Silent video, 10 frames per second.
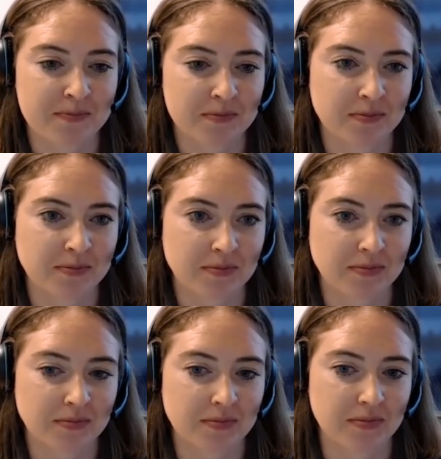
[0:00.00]

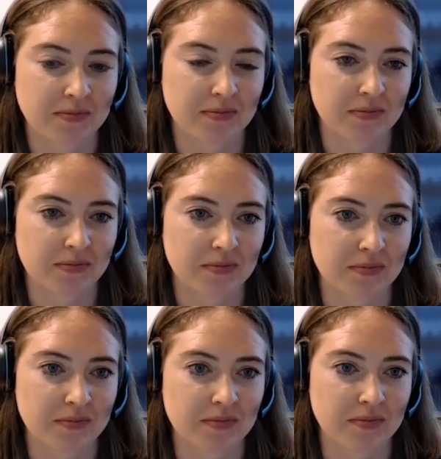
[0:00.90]

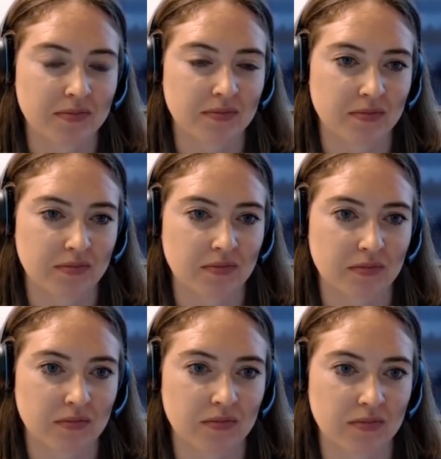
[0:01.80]

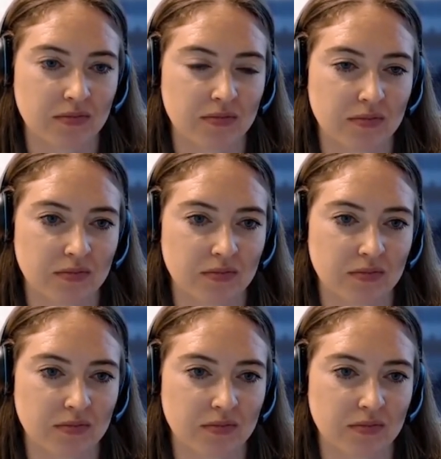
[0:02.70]
(not speaking)